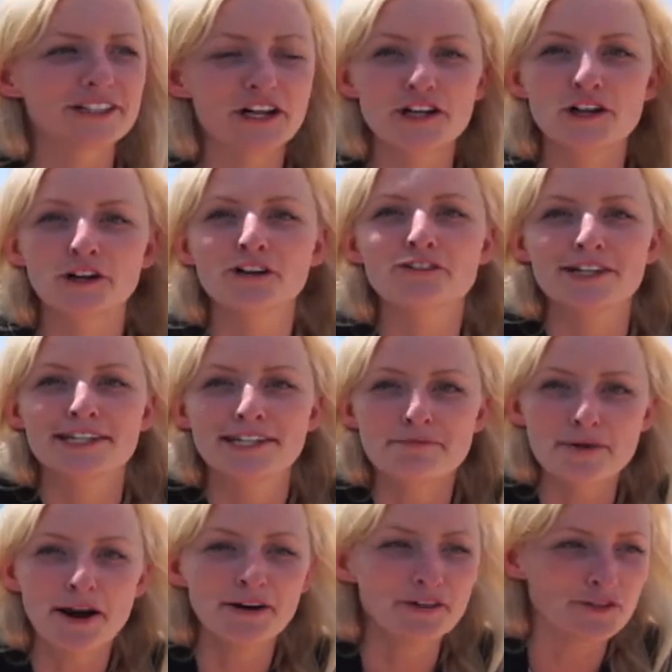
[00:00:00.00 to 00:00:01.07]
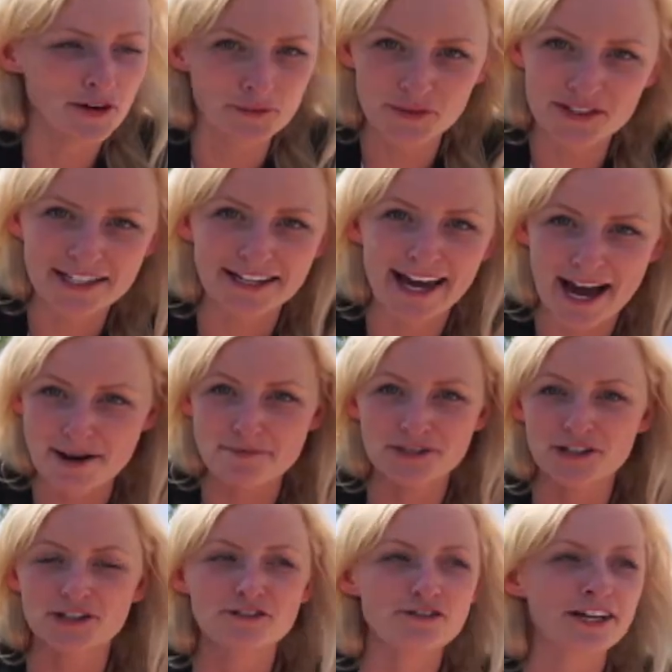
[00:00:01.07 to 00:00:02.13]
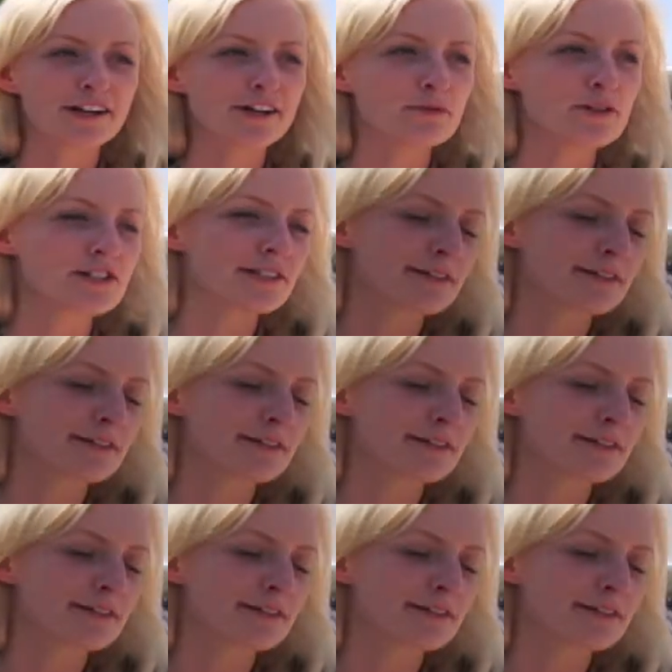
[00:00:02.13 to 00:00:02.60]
nervous about what was going to happen to their finger, which is